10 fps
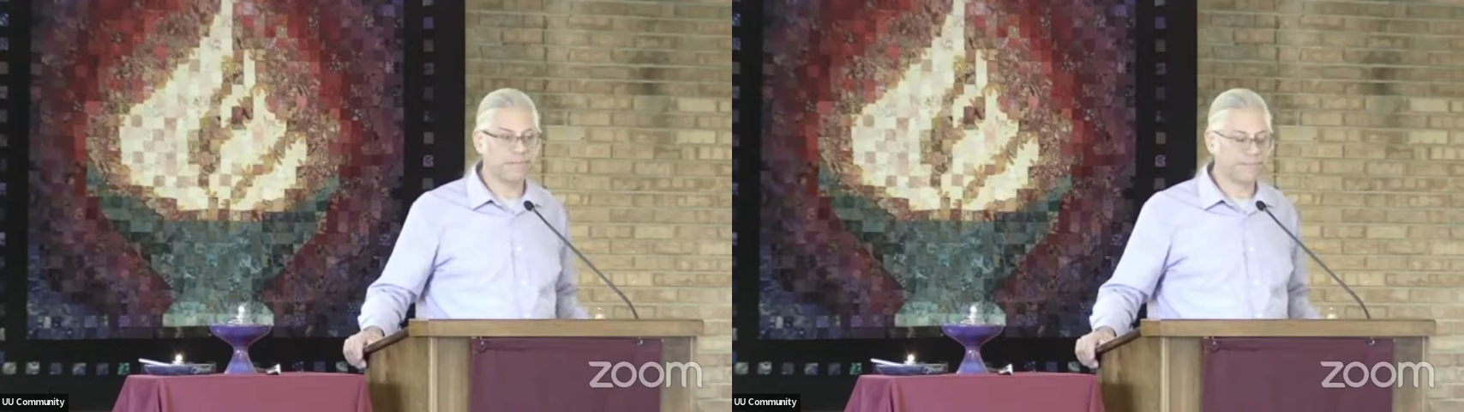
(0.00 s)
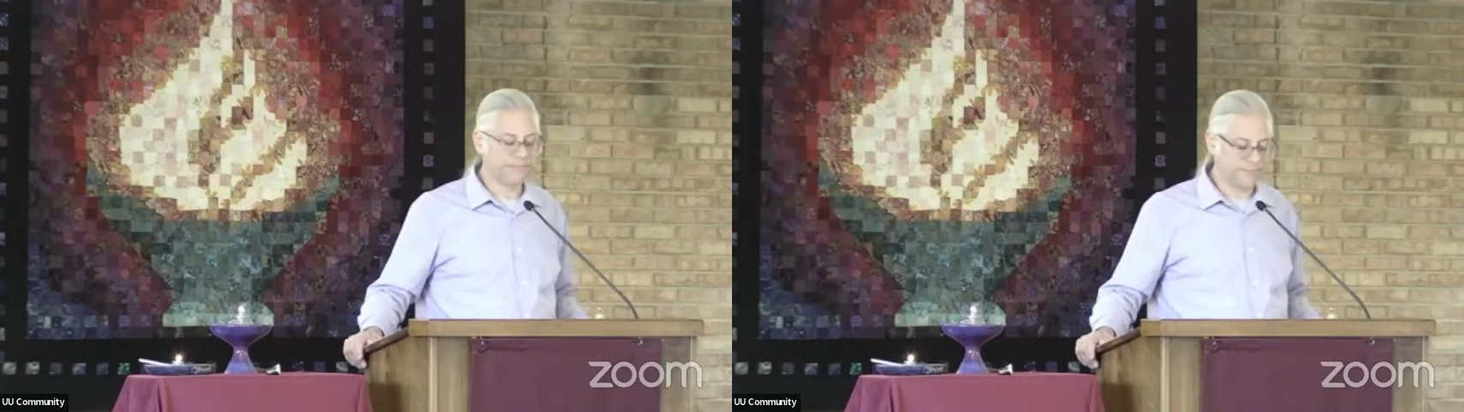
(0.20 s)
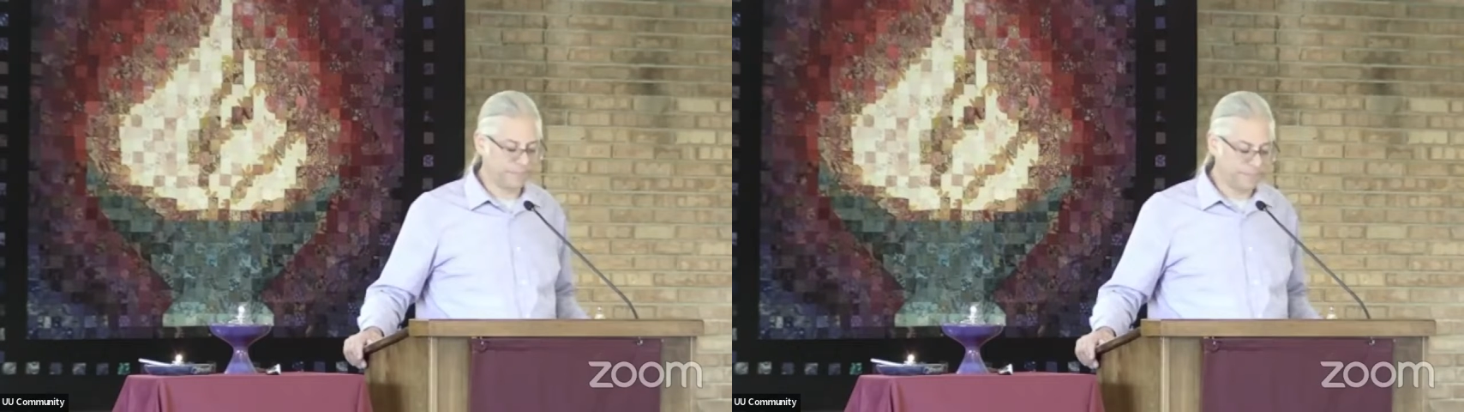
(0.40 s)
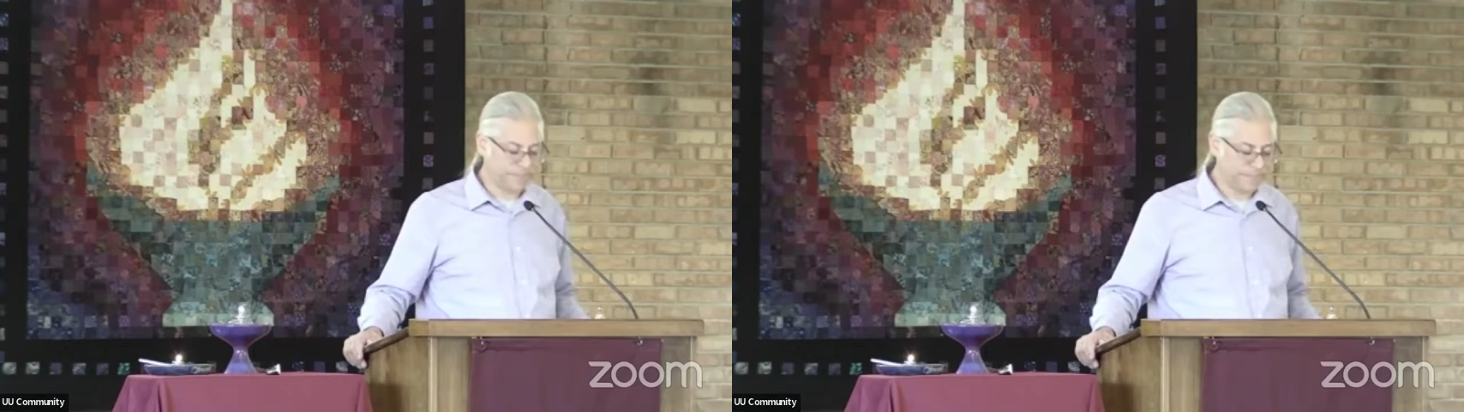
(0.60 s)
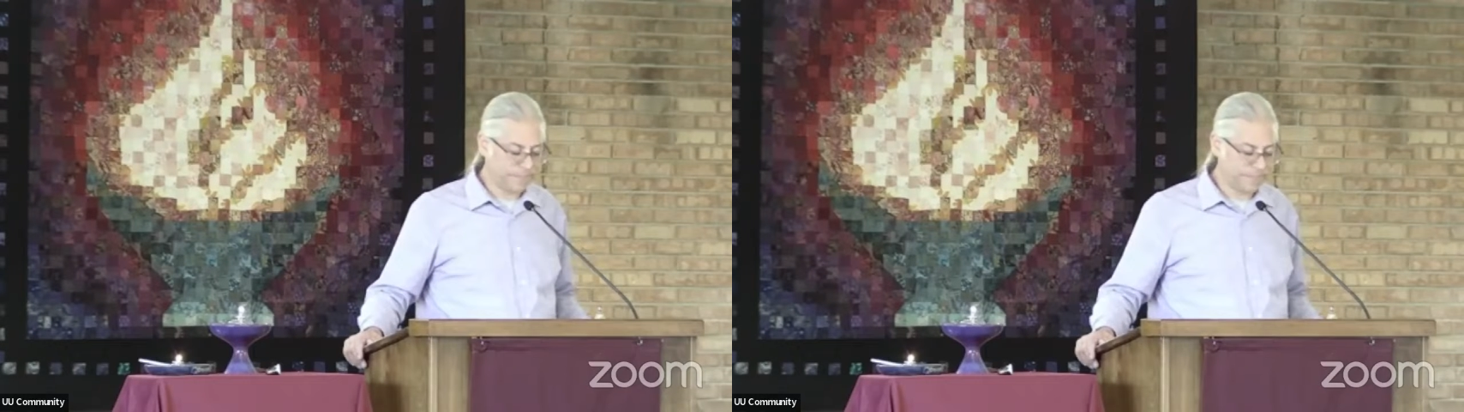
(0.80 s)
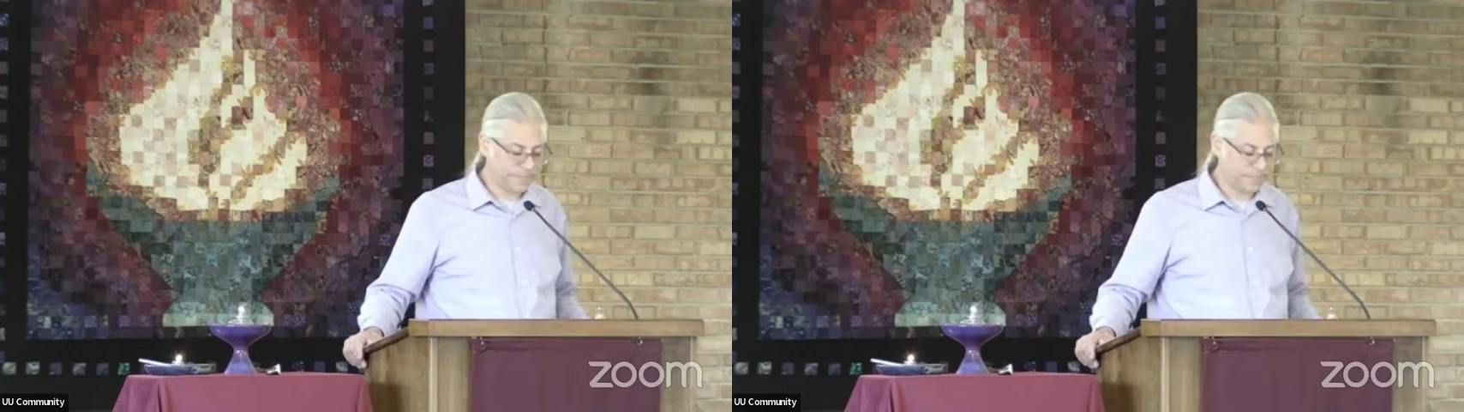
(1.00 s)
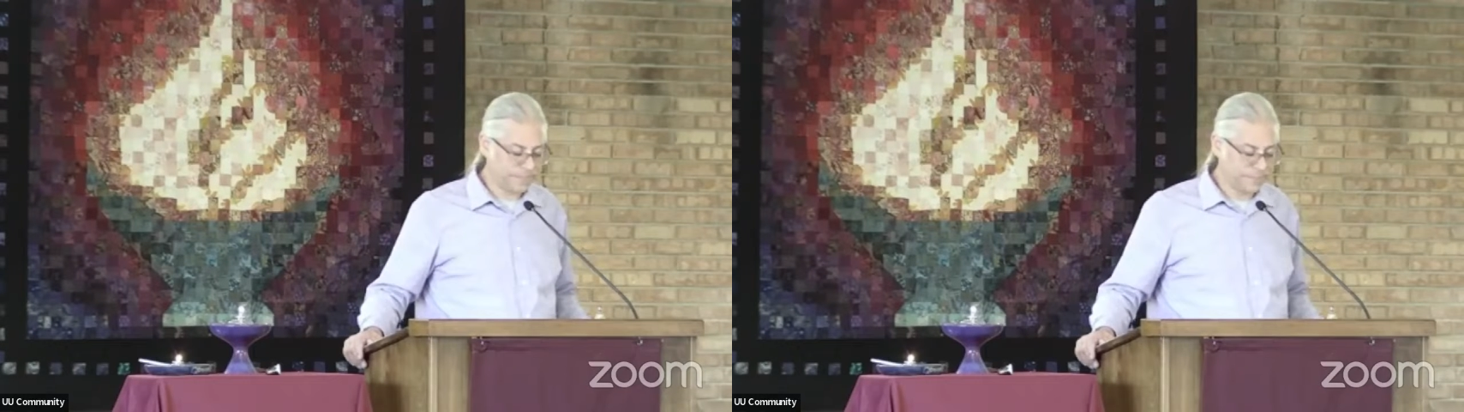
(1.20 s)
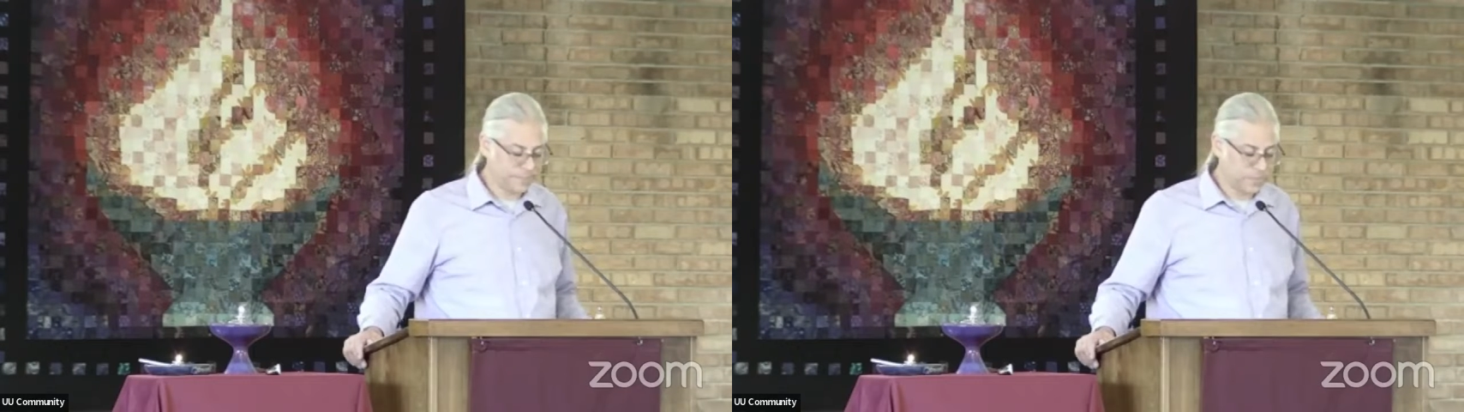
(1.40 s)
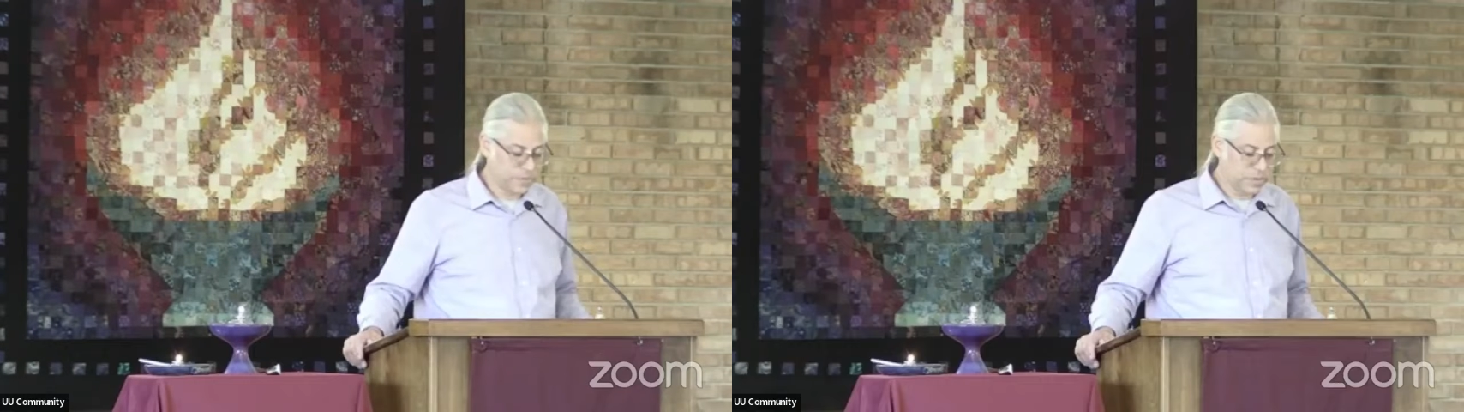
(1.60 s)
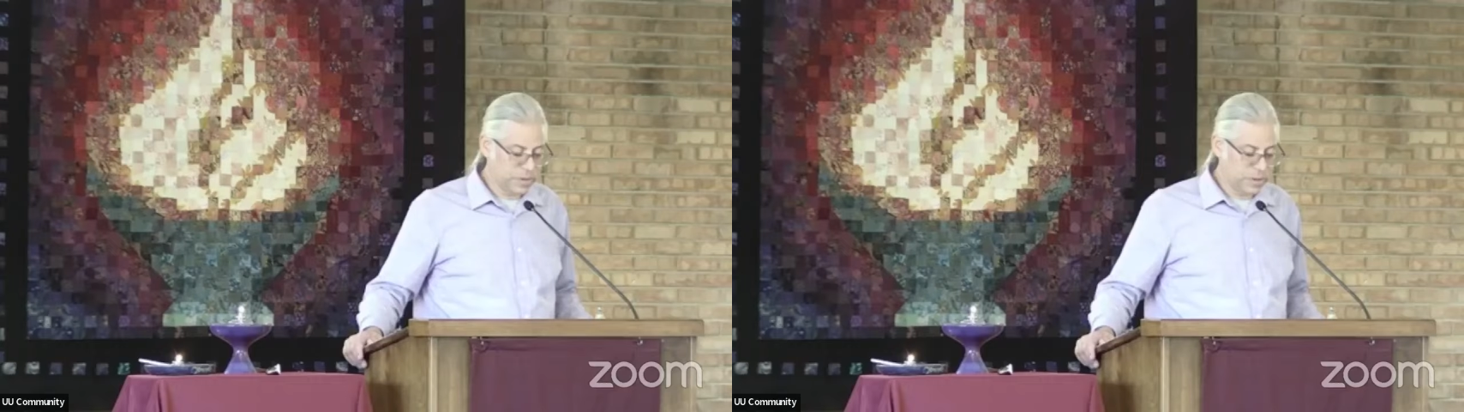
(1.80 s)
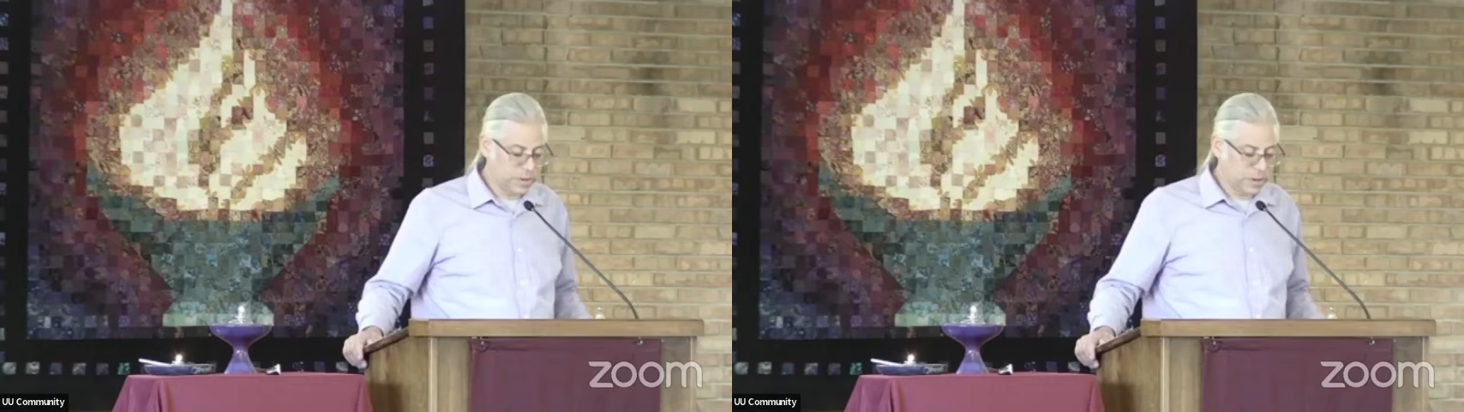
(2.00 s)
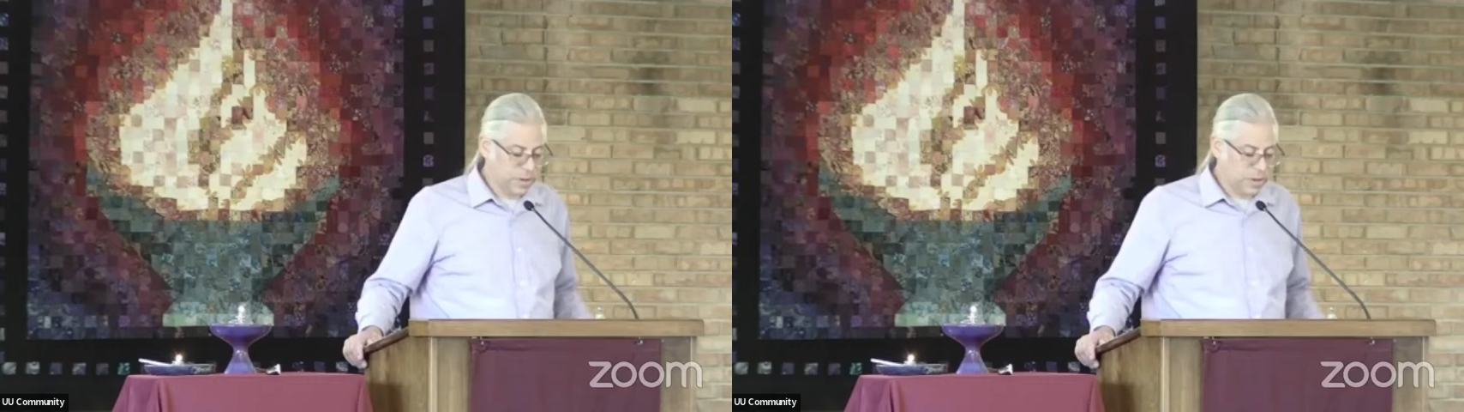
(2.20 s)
No one is speaking in this clip.